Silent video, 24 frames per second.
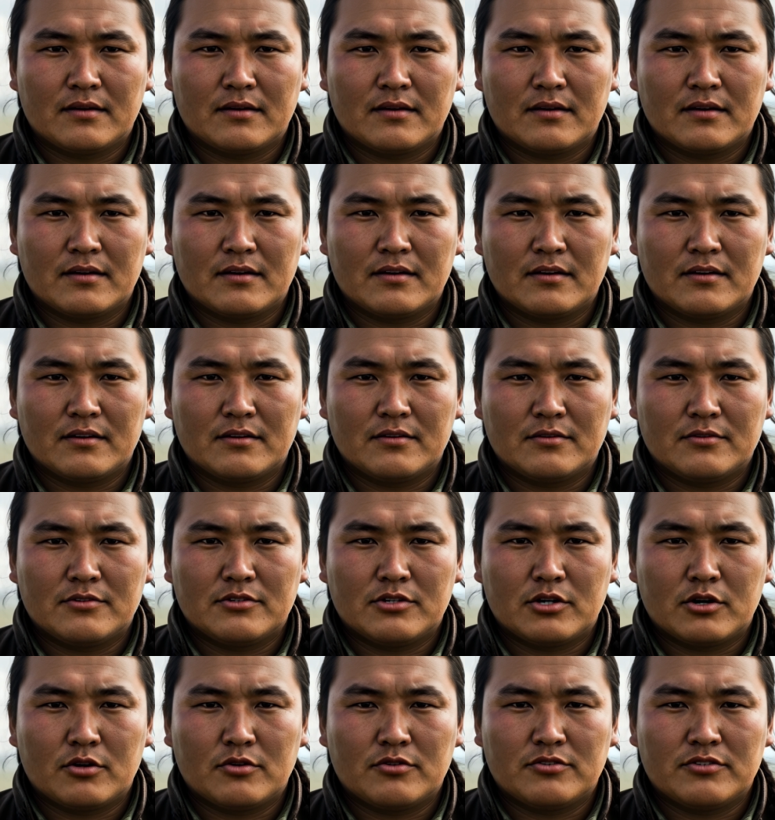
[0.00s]
You chose
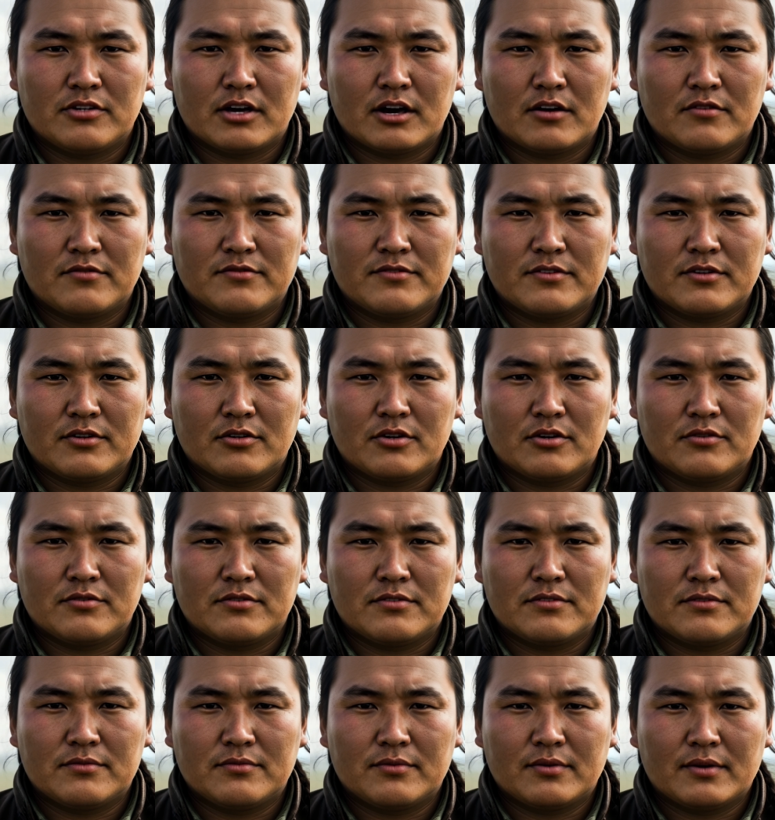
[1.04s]
comfort over
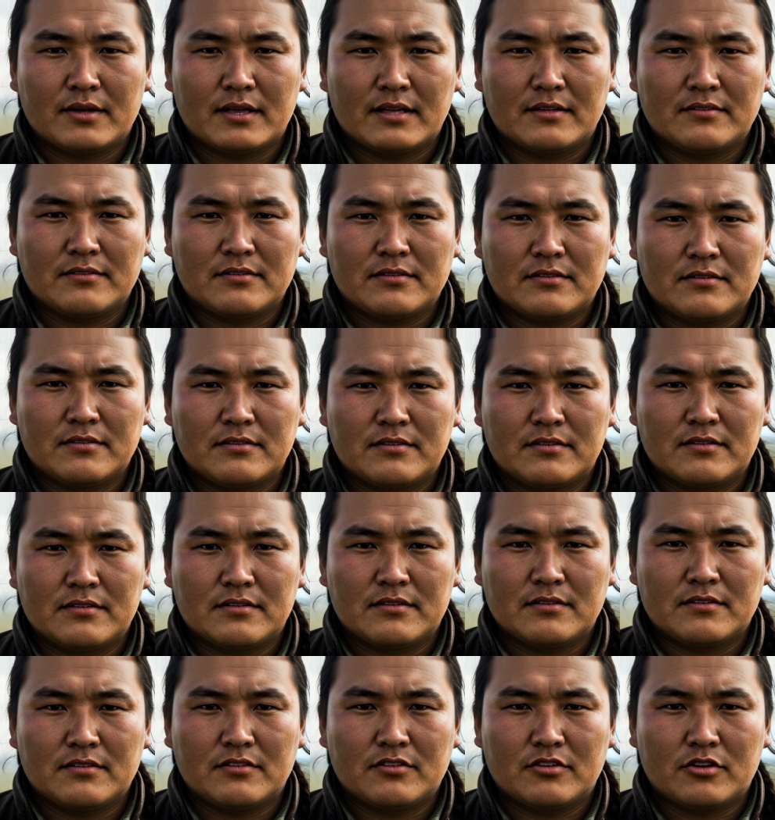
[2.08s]
strength,
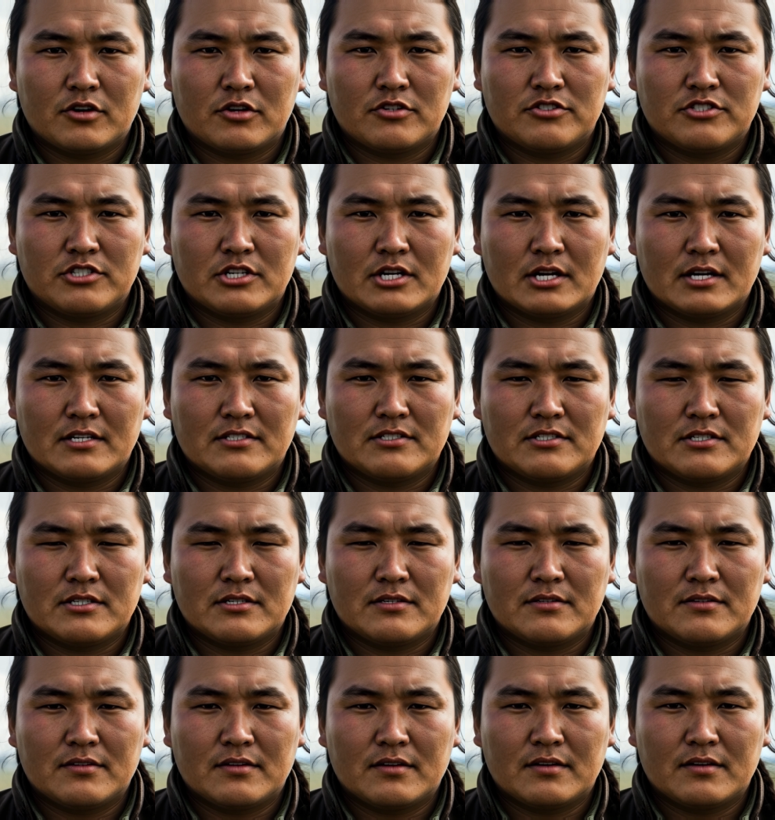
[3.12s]
negotiation
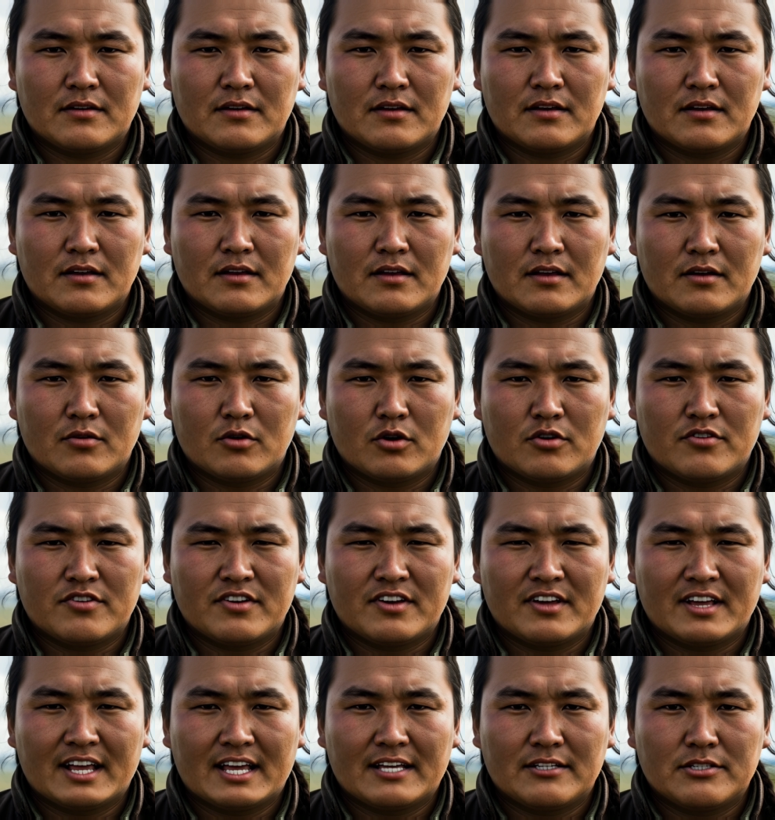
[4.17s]
over
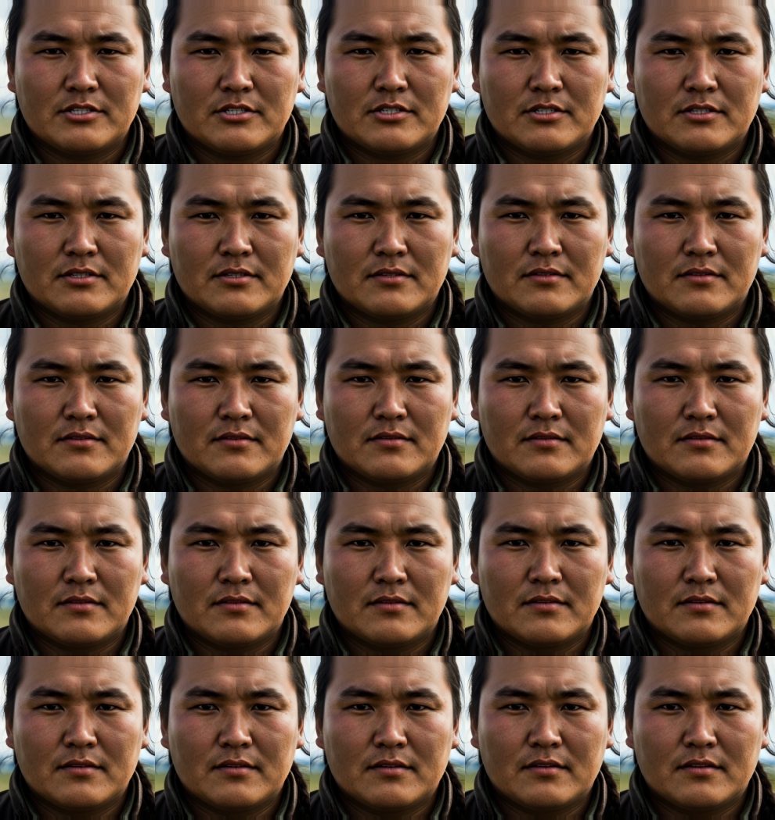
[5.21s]

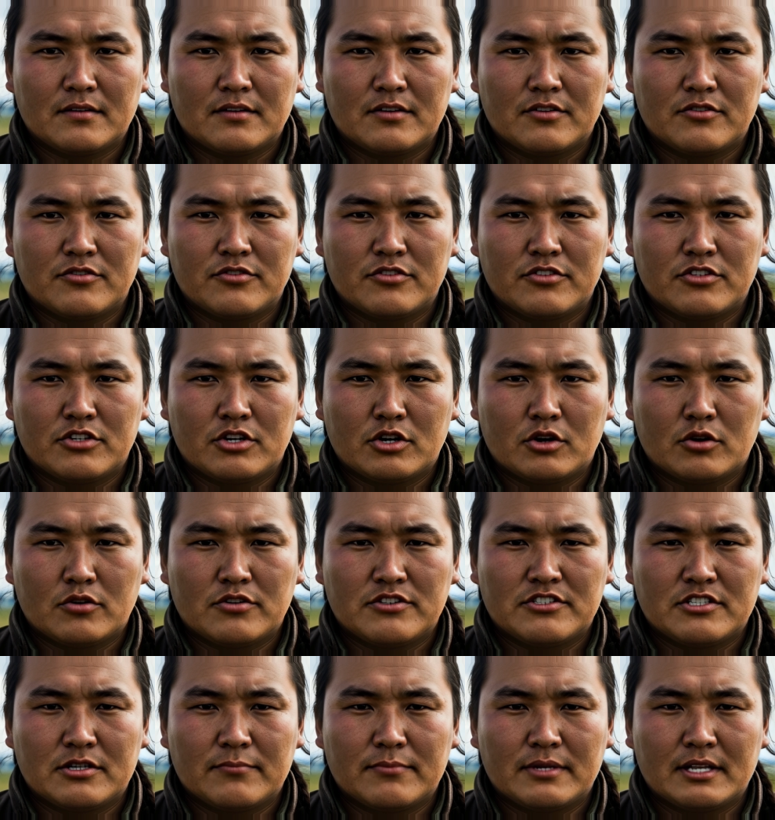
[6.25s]
action. You chose to
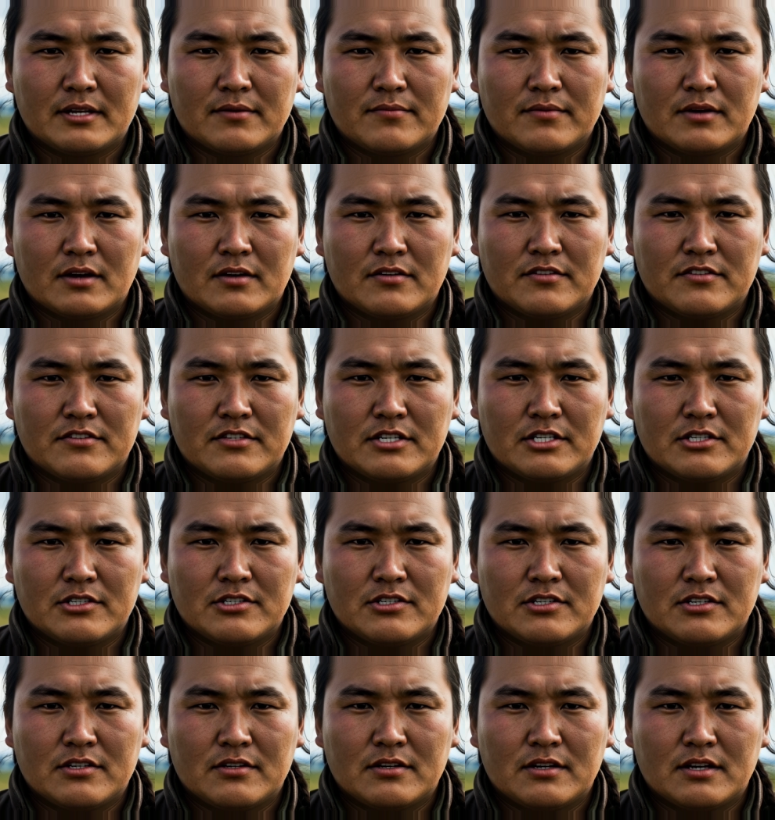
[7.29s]
be a
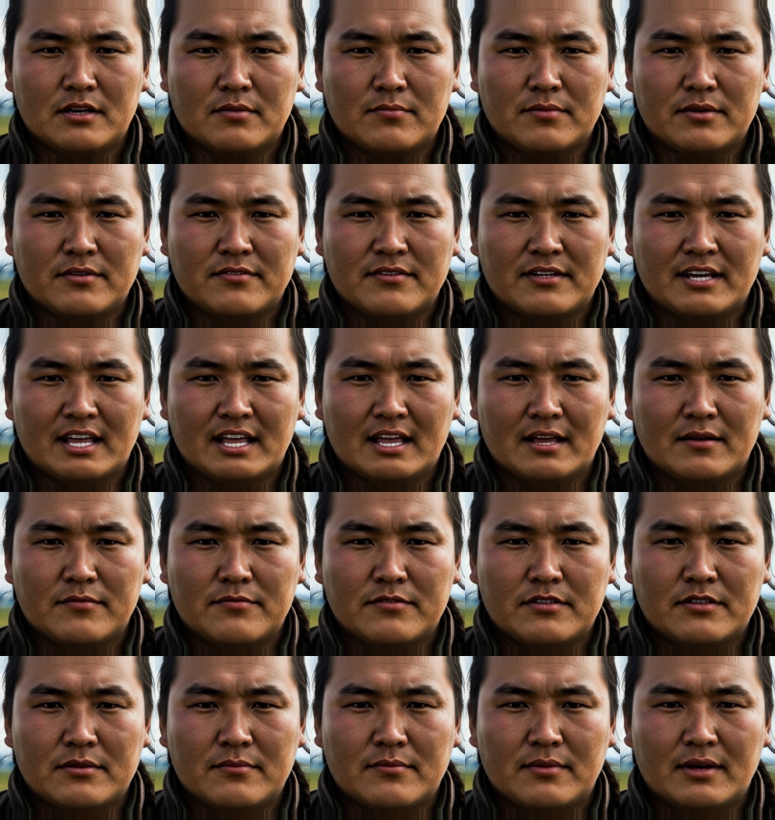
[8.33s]
politician when times
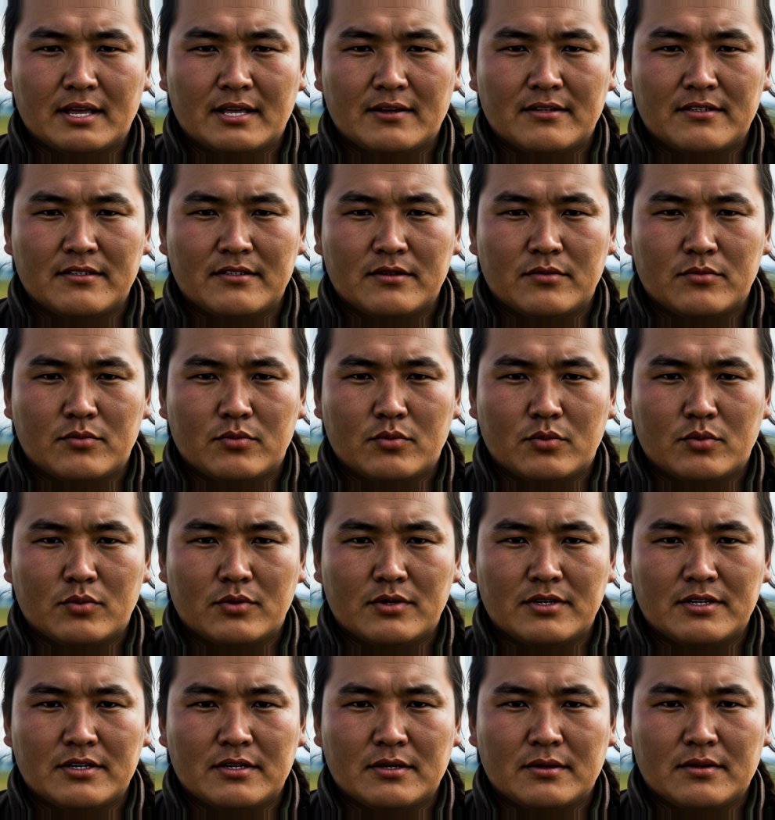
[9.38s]
demanded a warrior.
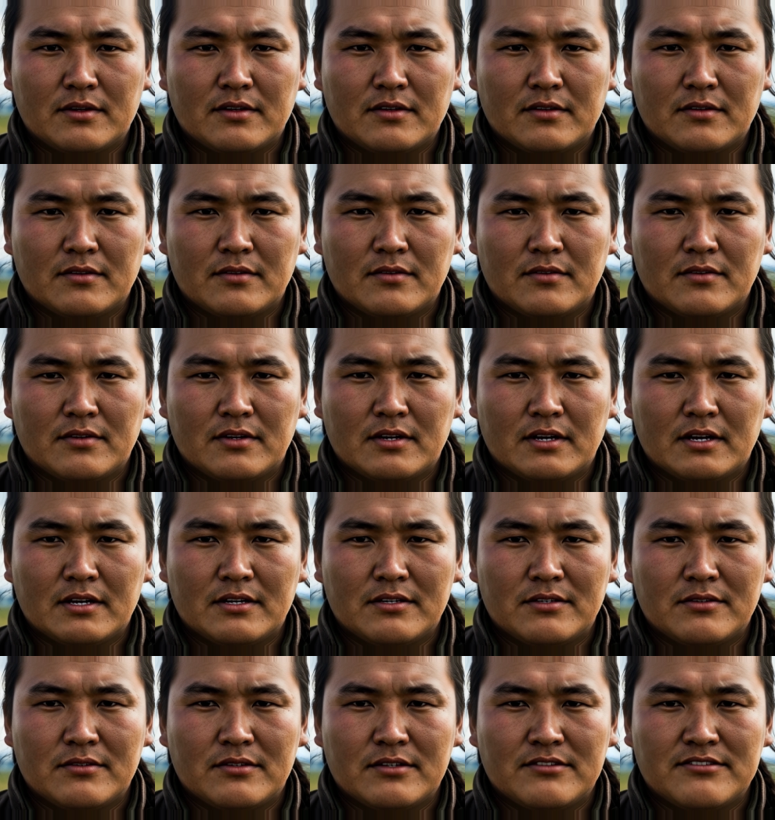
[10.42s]

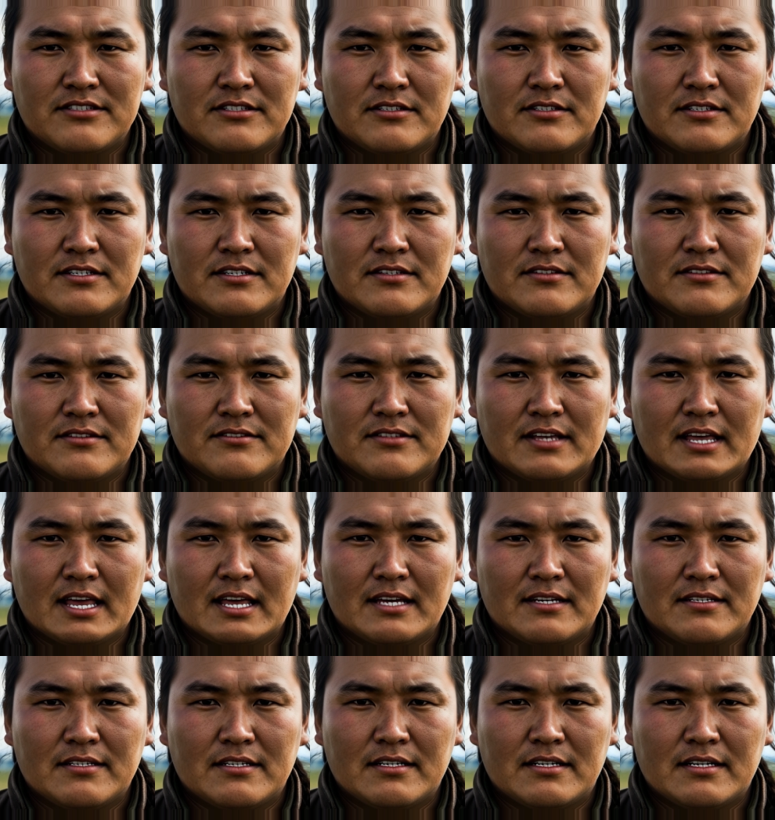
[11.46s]
This is
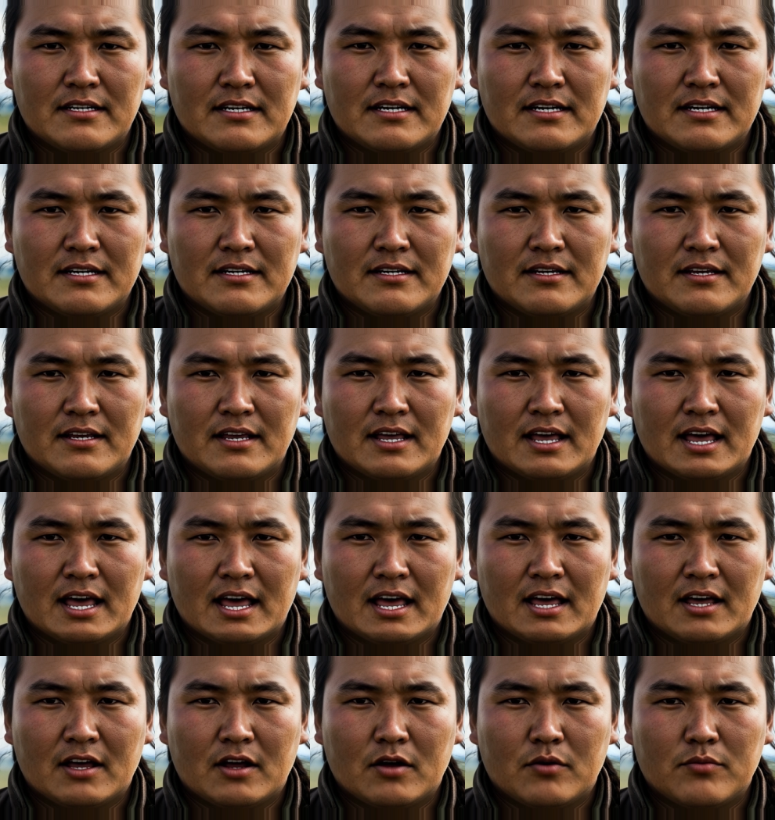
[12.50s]
exactly how
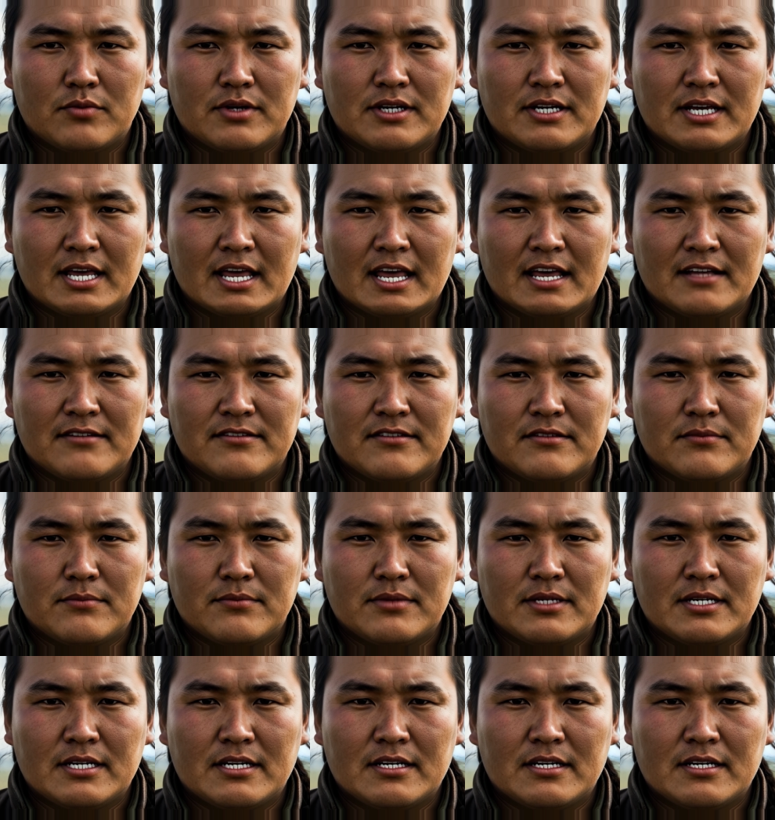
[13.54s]
it had to be.